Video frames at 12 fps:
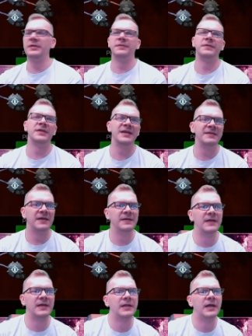If you did, hit
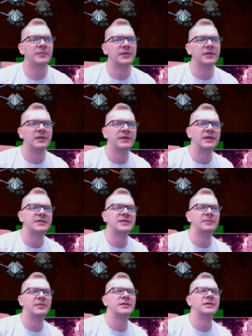that like button, hit that
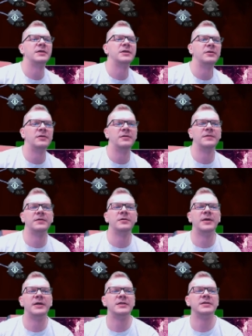sub button, hit all the good
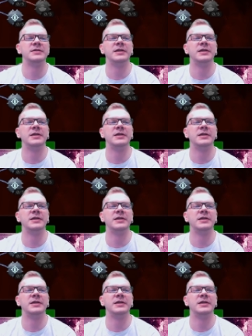buttons,